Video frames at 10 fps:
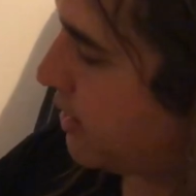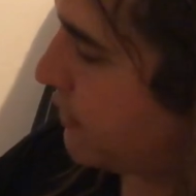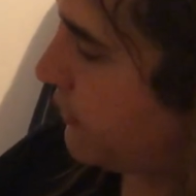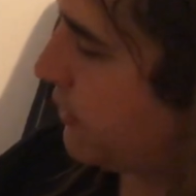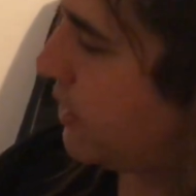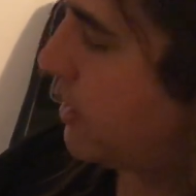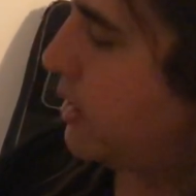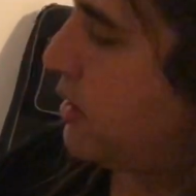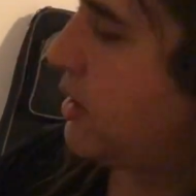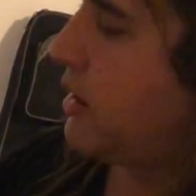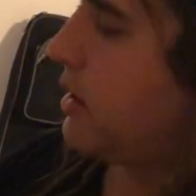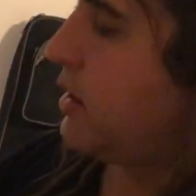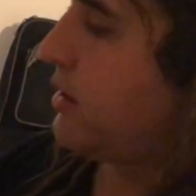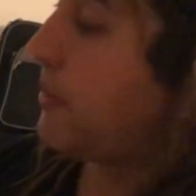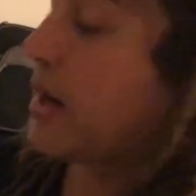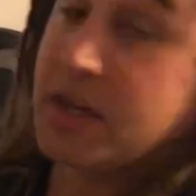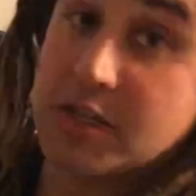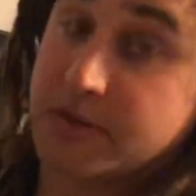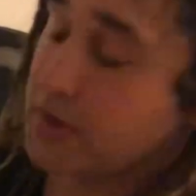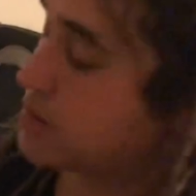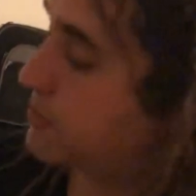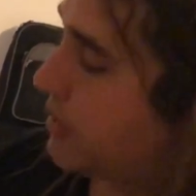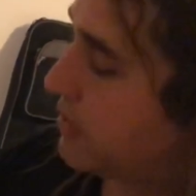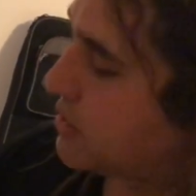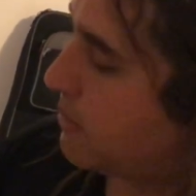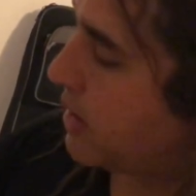I have many years of experience and